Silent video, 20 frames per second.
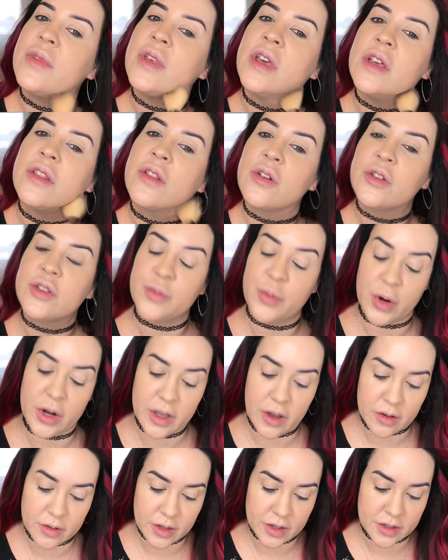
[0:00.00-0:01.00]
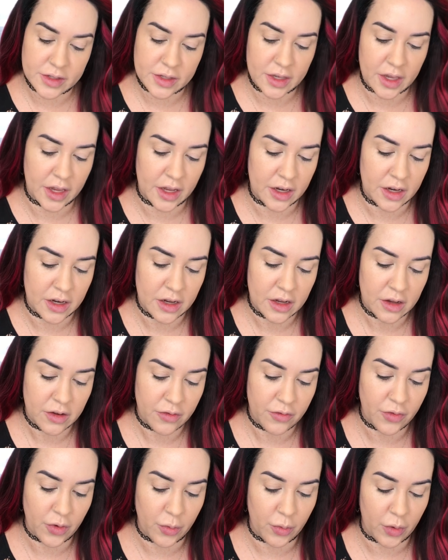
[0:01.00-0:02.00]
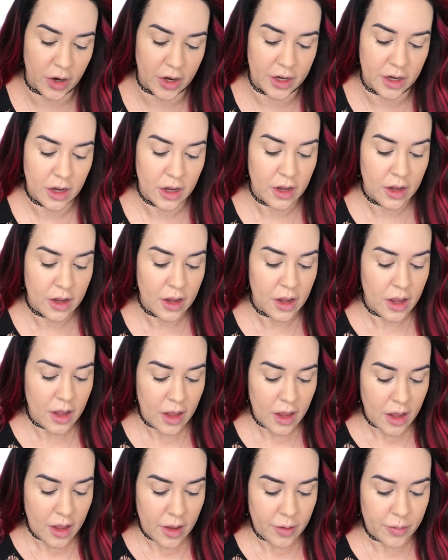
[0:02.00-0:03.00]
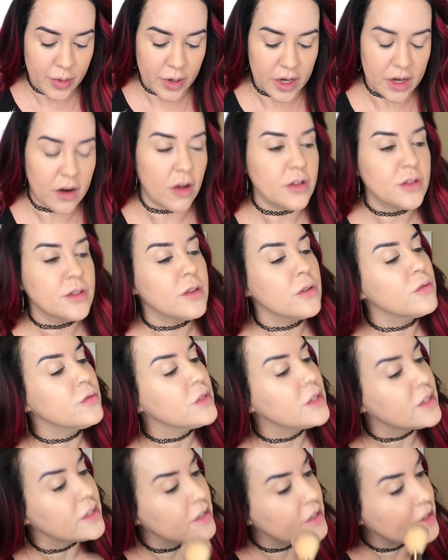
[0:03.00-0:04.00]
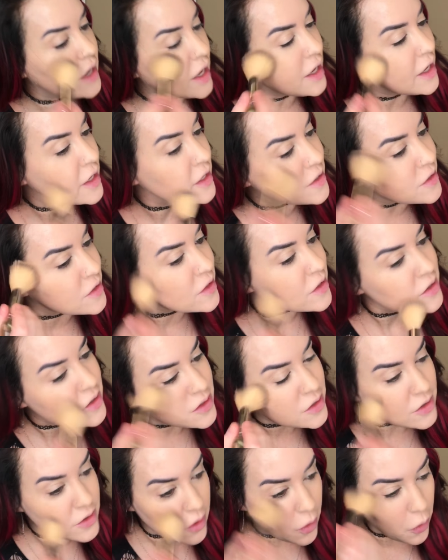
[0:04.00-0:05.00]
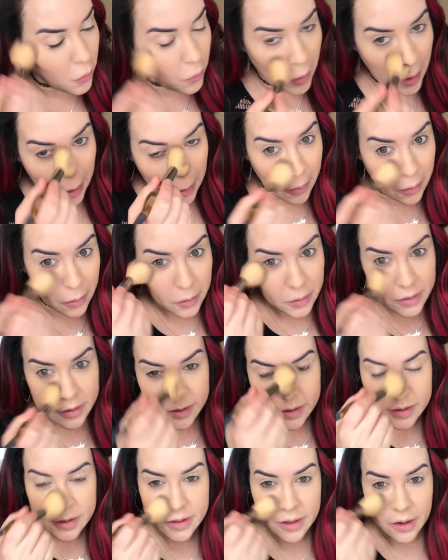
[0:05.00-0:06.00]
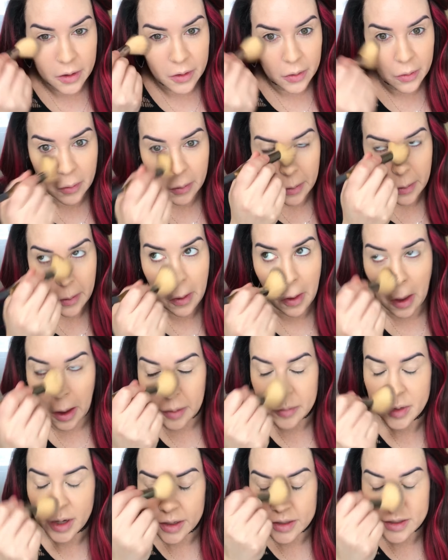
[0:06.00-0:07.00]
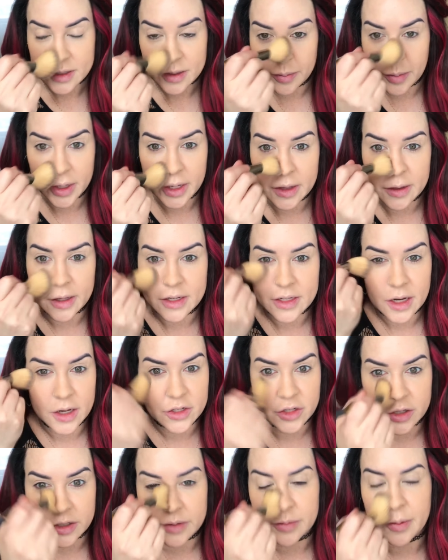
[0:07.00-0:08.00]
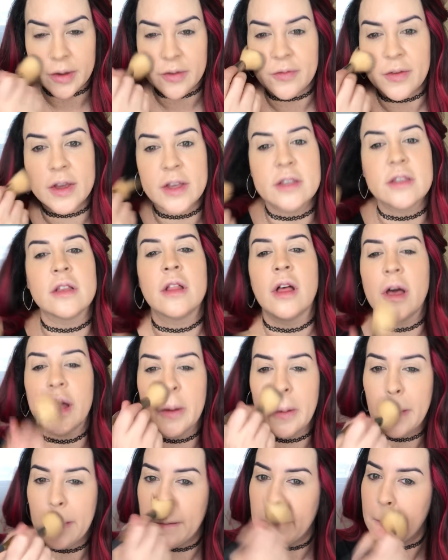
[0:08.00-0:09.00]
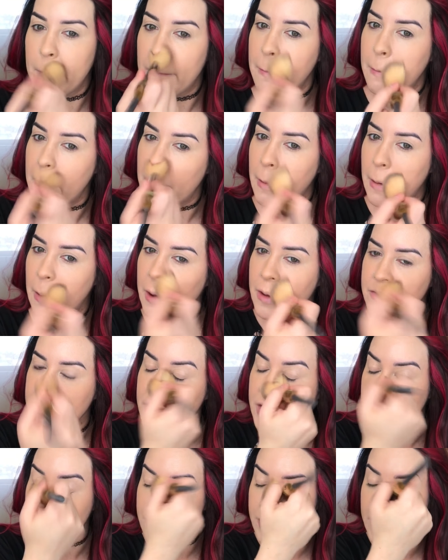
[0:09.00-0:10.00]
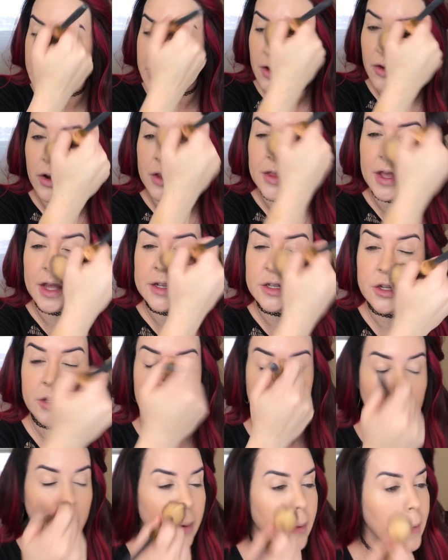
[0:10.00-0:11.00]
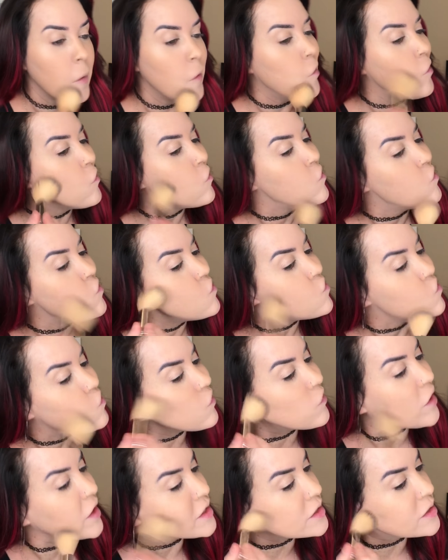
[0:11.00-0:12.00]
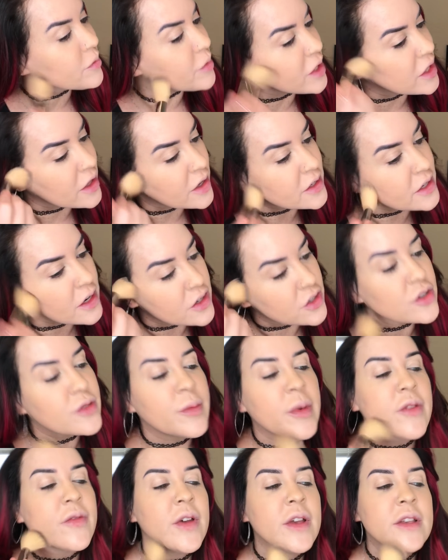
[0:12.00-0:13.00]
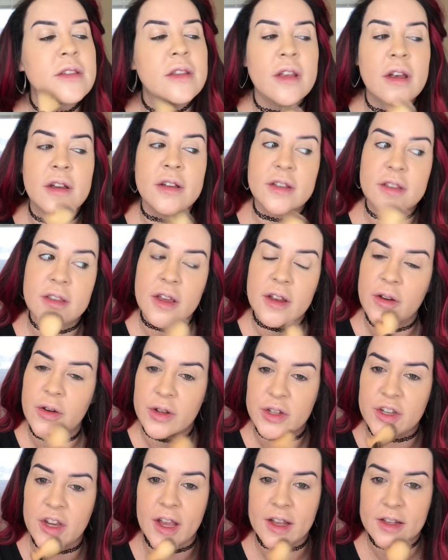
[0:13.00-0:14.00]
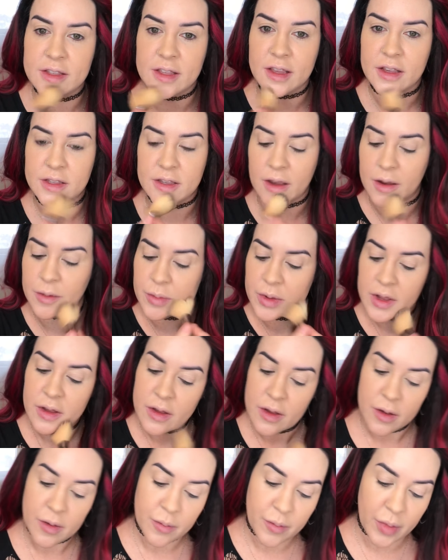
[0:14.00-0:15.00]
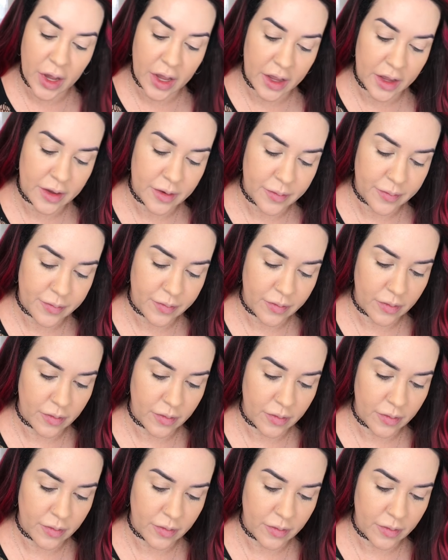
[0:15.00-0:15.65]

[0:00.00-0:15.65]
it looks pretty on the skin, for one, but it also stays so well. So I'm not somebody that touches my face a lot. I've done a video on that too. Not somebody that touches my face a lot because I know it jacks things up. But